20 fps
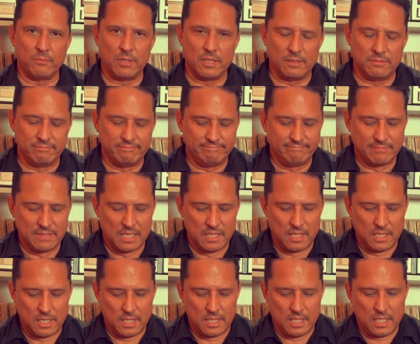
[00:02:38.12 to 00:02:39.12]
Well,
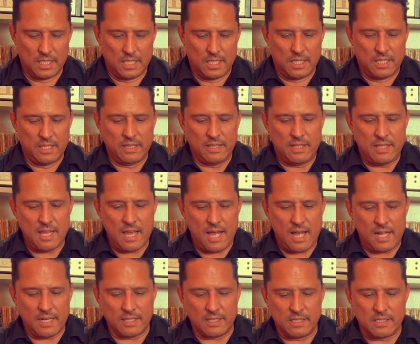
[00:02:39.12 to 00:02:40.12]

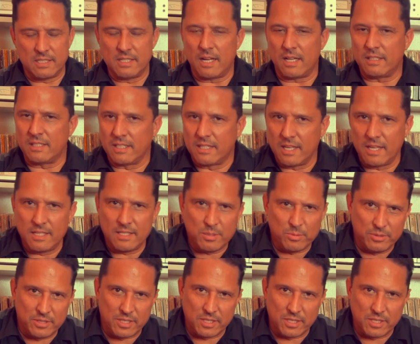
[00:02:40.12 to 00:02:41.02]
that is not the case with